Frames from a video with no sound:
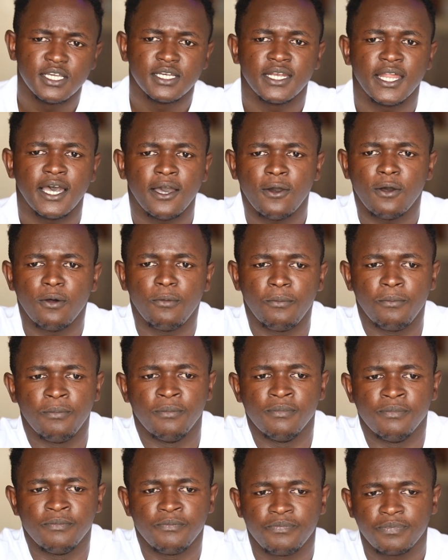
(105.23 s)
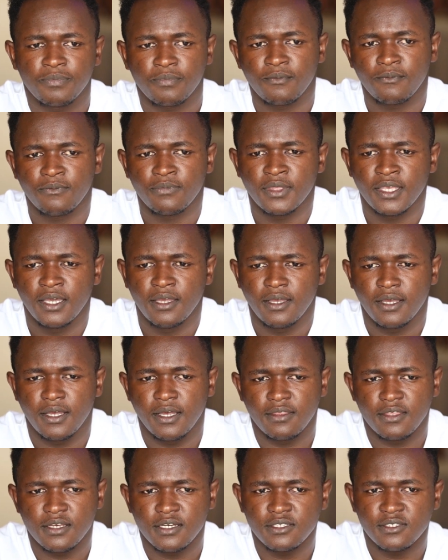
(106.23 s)
Now,
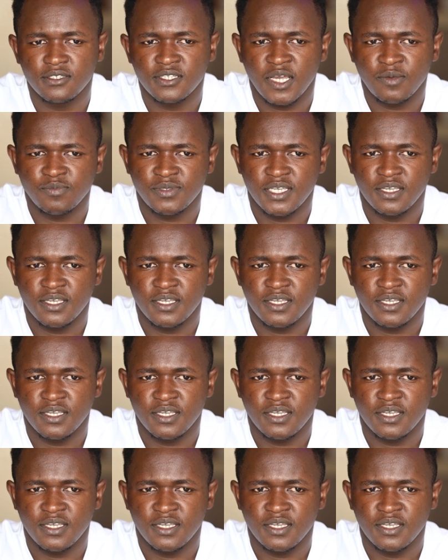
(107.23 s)
the reason I'm